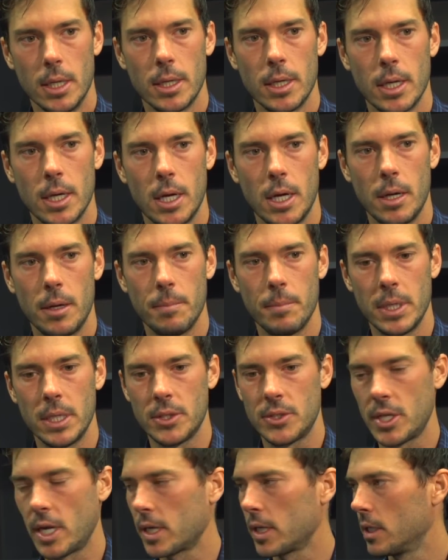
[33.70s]
and
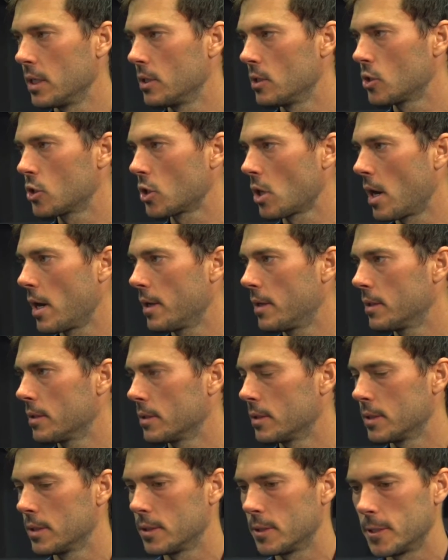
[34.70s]
he's taken it in stride.
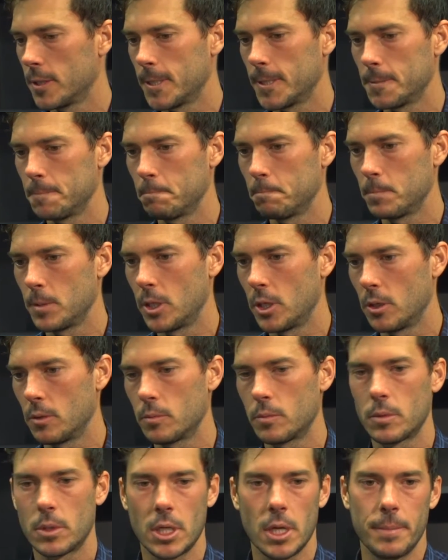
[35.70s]
You know,
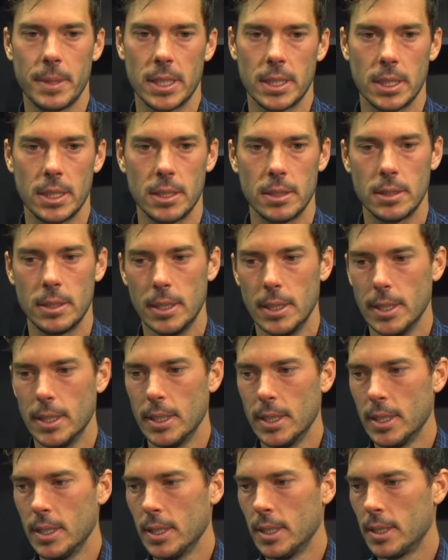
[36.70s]
coming in,
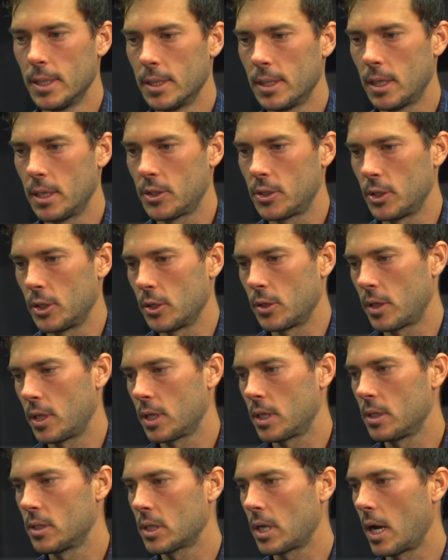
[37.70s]
I still don't
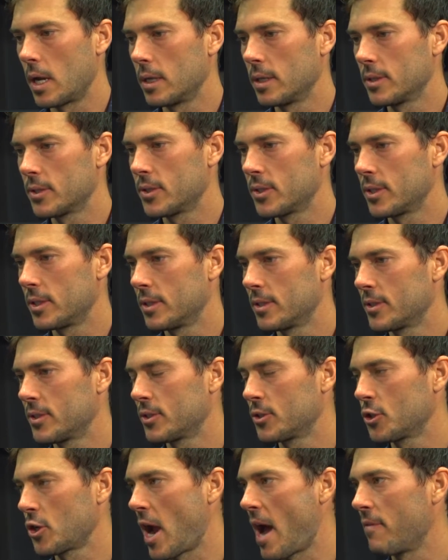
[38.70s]
think he's got his
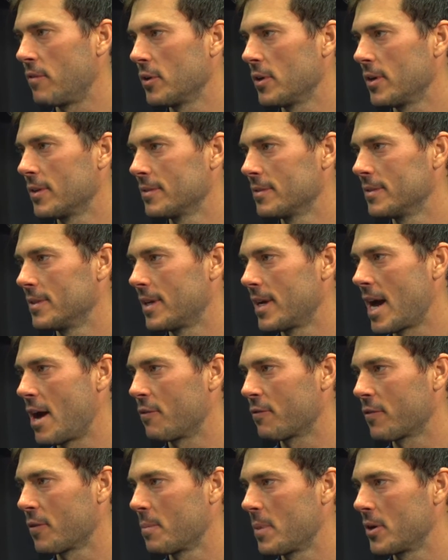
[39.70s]
travel
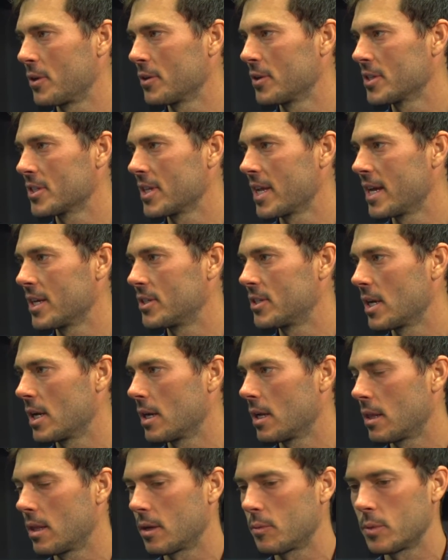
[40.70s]
out from under his legs yet,
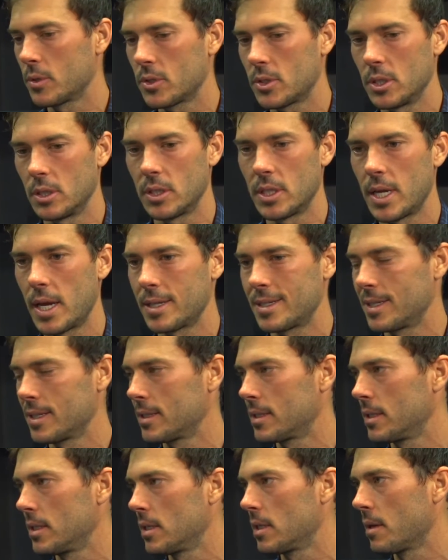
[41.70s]
and I think we're still yet to
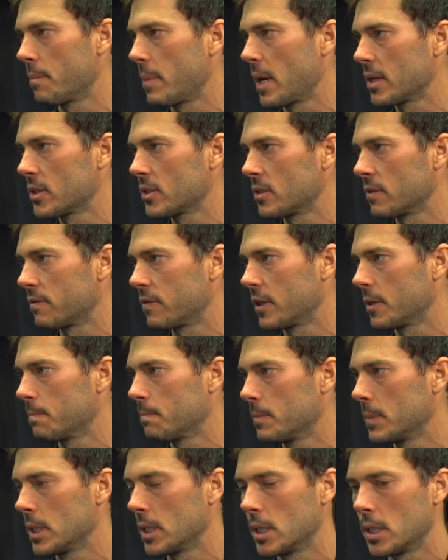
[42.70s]
see the best of him,
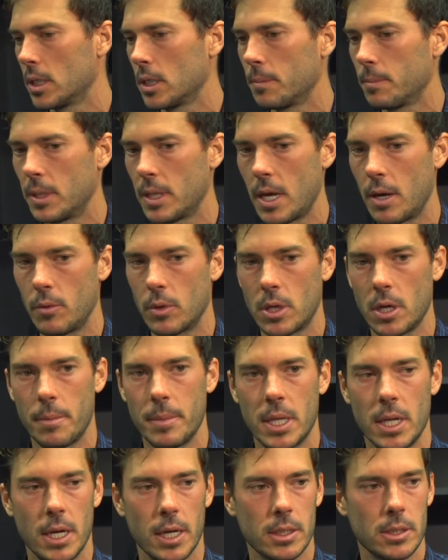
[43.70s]
and that will come
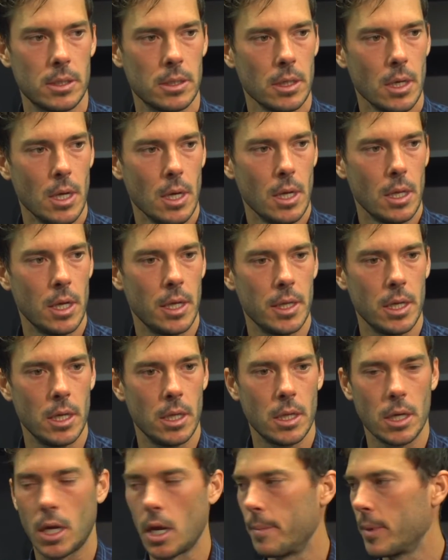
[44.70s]
in
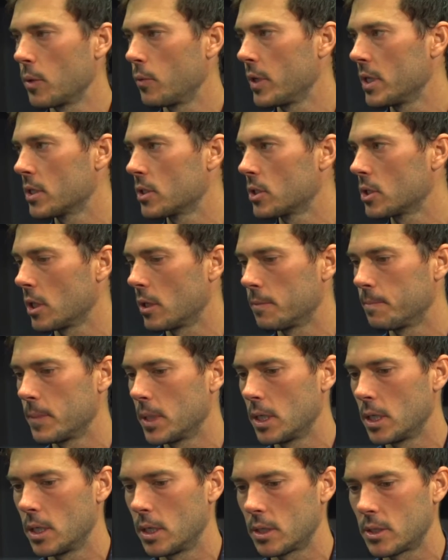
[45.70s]
the coming weeks. So
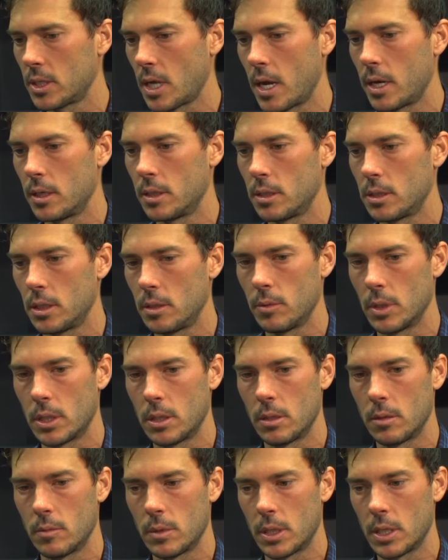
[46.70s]
excited to see what
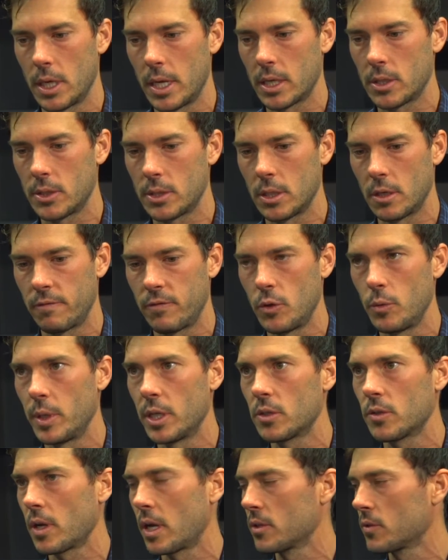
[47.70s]
the next few
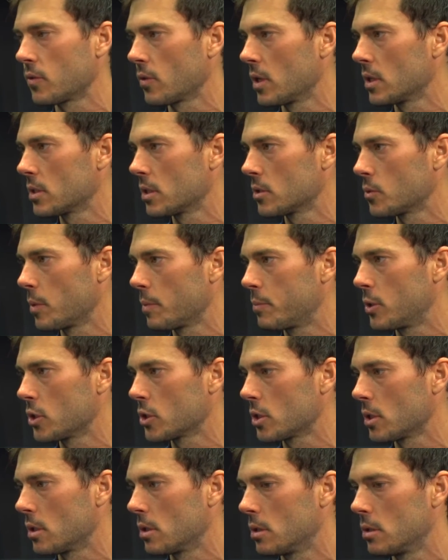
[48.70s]
weeks has for us as we
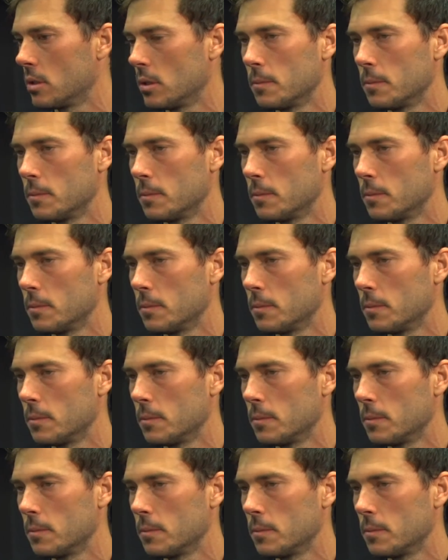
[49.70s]
push on.